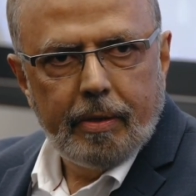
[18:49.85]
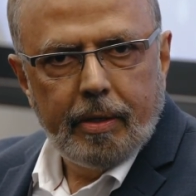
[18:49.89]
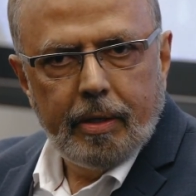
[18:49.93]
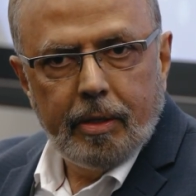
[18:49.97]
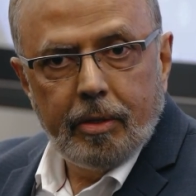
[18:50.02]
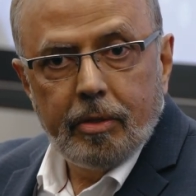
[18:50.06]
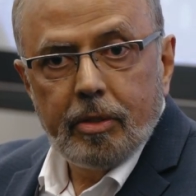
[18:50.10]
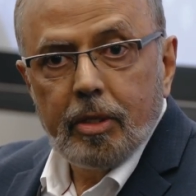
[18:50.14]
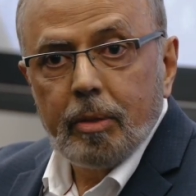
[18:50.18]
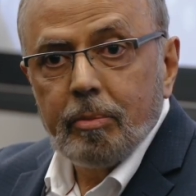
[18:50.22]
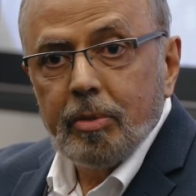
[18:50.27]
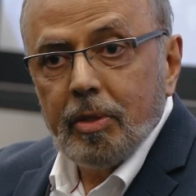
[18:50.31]

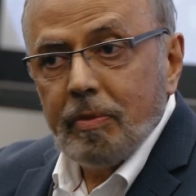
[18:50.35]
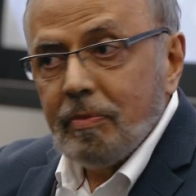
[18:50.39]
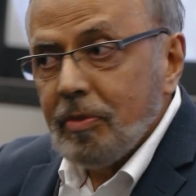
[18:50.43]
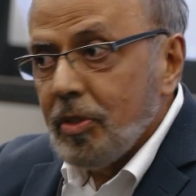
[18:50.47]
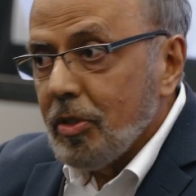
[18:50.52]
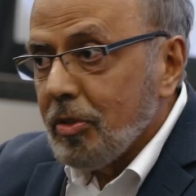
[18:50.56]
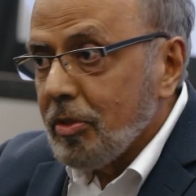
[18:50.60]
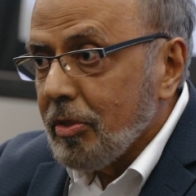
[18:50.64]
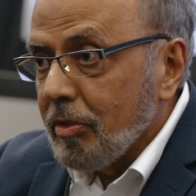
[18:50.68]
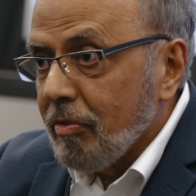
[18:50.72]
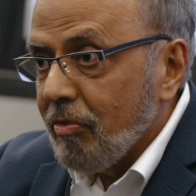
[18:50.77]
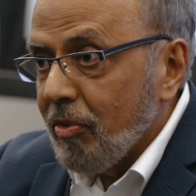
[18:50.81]
in terms of
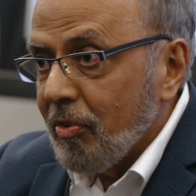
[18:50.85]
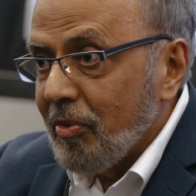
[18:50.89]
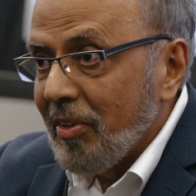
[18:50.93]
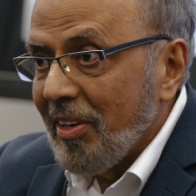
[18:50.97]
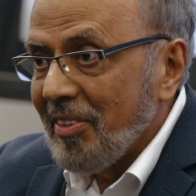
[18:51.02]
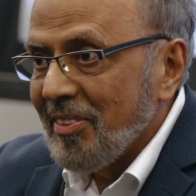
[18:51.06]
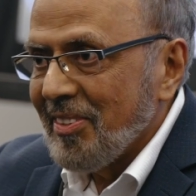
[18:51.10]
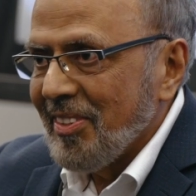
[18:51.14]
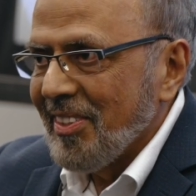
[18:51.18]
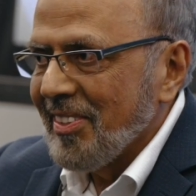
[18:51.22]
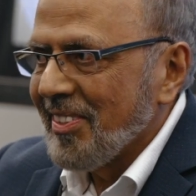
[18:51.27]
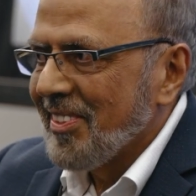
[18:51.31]
just the
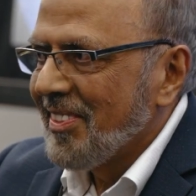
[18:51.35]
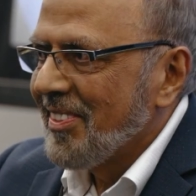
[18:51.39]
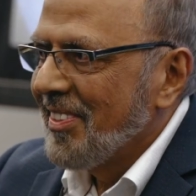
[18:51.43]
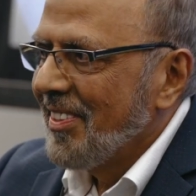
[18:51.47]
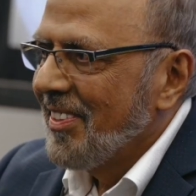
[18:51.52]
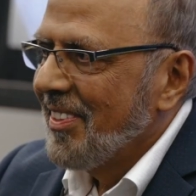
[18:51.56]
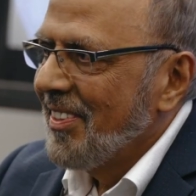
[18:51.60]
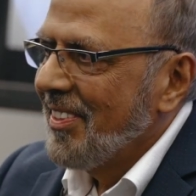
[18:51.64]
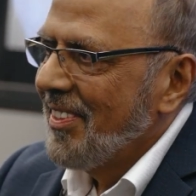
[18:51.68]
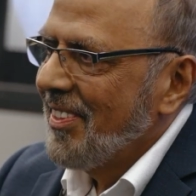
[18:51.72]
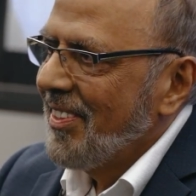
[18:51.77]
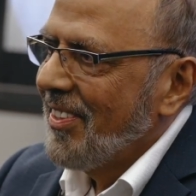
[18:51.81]
forensics,
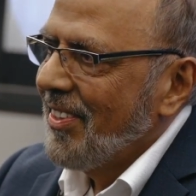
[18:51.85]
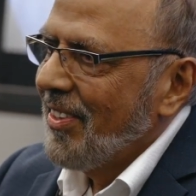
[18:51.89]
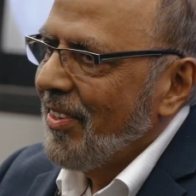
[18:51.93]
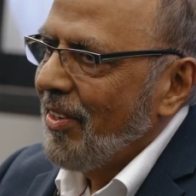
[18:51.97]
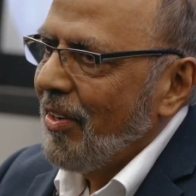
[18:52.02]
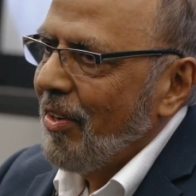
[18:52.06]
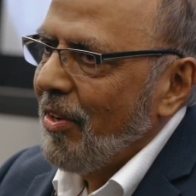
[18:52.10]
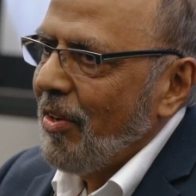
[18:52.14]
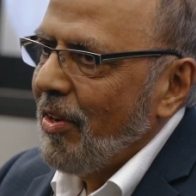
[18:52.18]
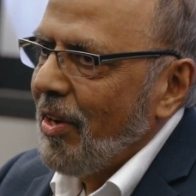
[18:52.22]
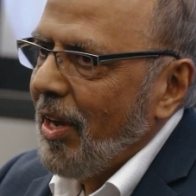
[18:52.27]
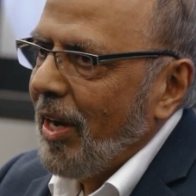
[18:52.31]

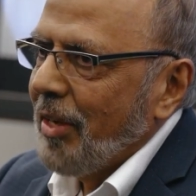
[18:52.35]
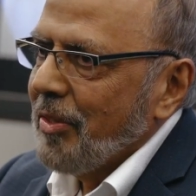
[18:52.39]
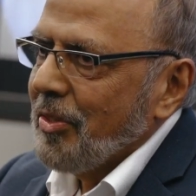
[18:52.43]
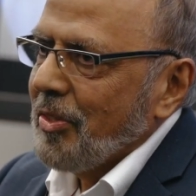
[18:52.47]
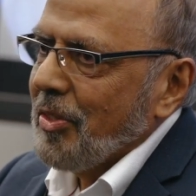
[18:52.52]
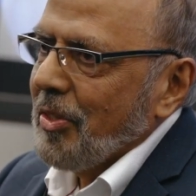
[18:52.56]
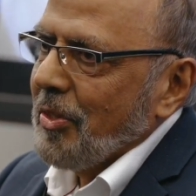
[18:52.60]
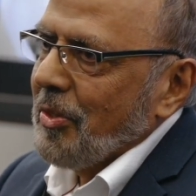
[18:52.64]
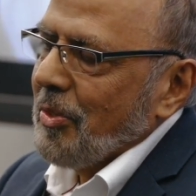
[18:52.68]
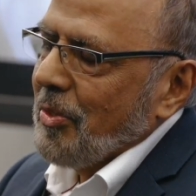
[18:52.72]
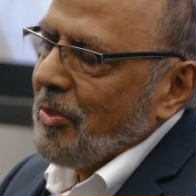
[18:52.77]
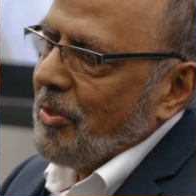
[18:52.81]
not
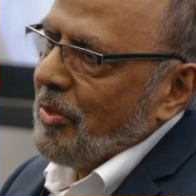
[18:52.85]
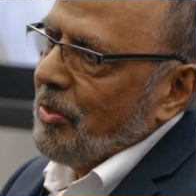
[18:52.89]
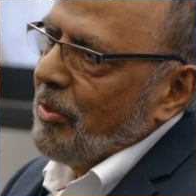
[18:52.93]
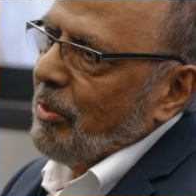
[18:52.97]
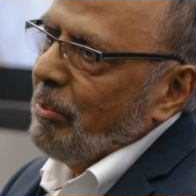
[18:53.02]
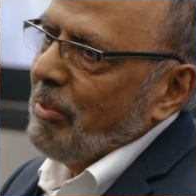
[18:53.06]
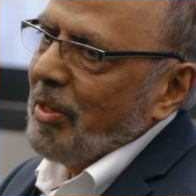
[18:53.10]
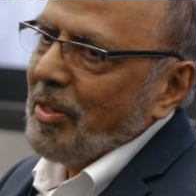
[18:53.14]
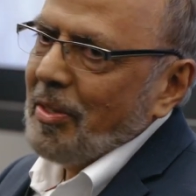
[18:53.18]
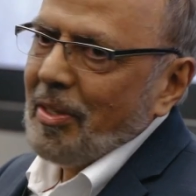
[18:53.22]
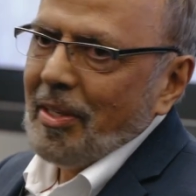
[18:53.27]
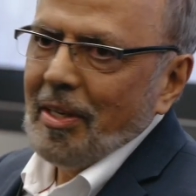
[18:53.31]
just
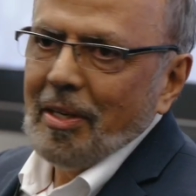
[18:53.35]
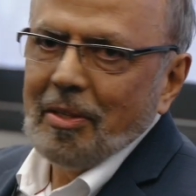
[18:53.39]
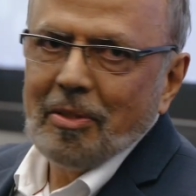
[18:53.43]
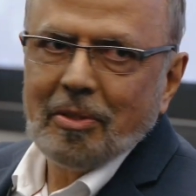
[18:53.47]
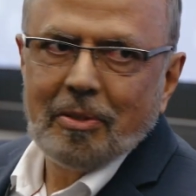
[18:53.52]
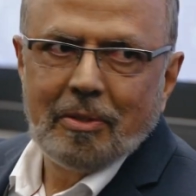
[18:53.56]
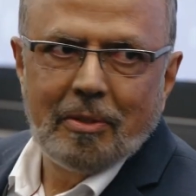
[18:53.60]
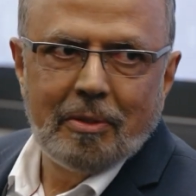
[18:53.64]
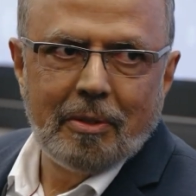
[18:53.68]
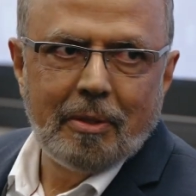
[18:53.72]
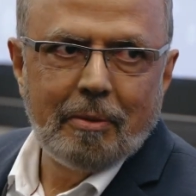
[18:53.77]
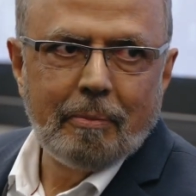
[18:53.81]
remediation.